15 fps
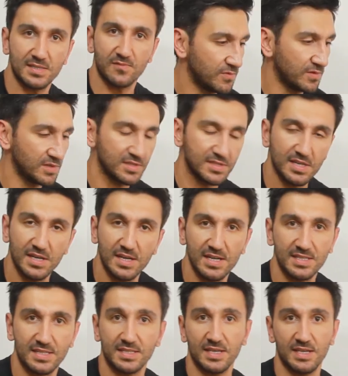
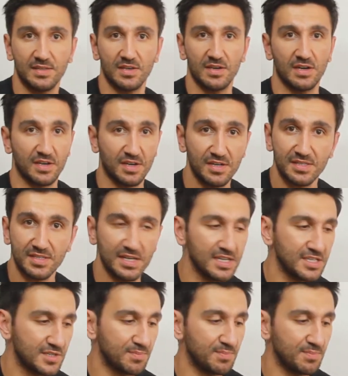fungicides and acaricides